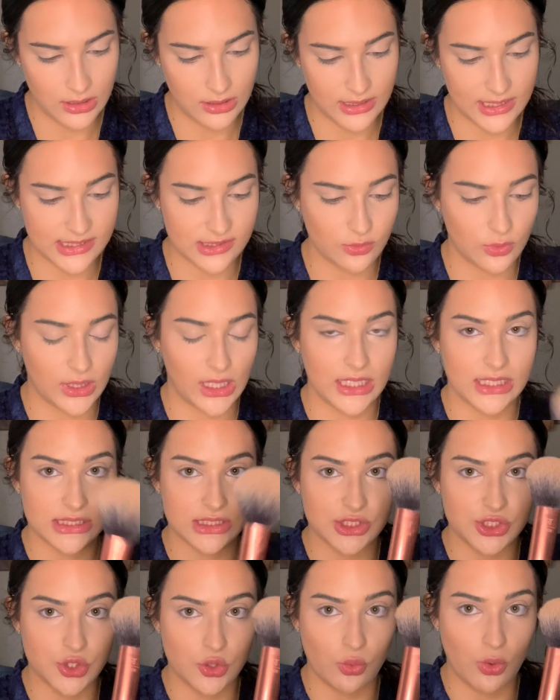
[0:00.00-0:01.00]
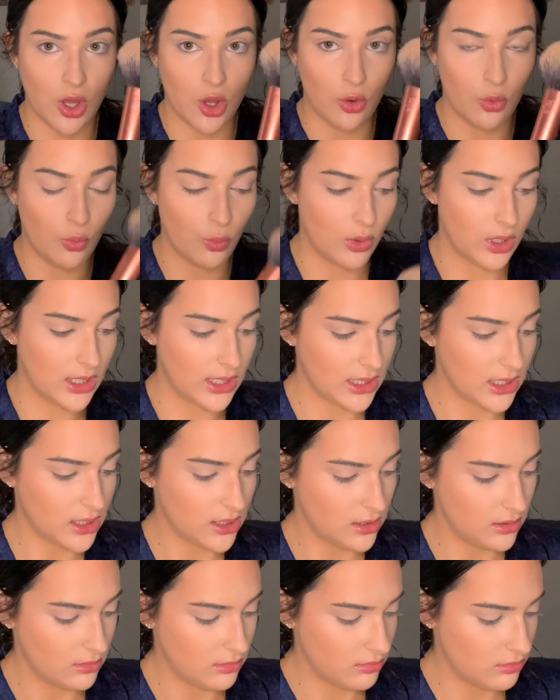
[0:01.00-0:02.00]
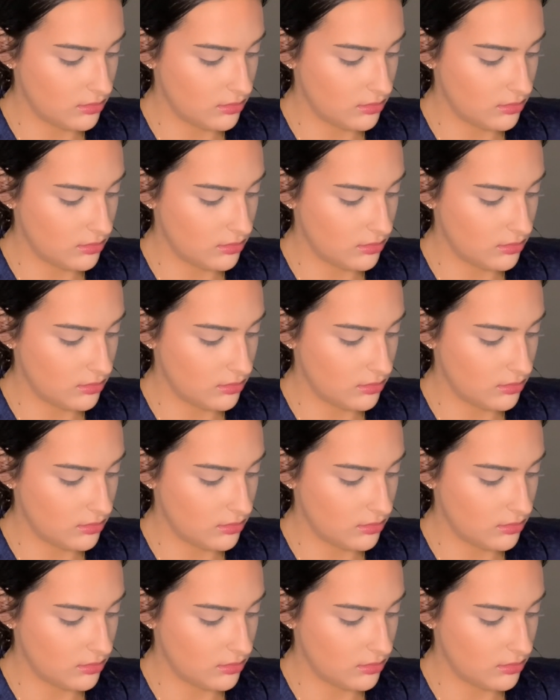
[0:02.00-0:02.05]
This one is 201,